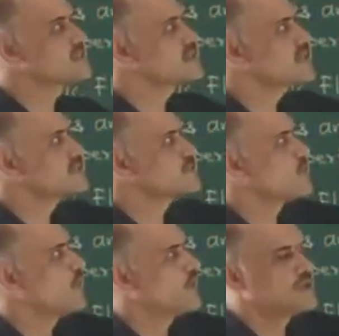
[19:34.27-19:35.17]
is
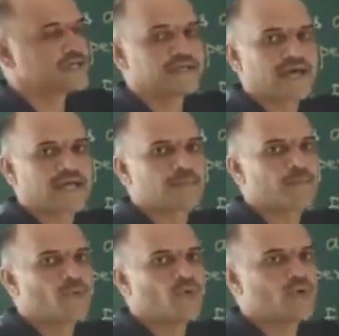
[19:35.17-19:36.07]
called
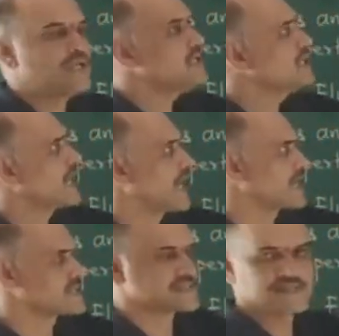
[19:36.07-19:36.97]
dipole
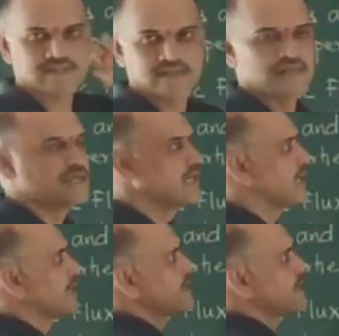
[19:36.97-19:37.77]
axis, and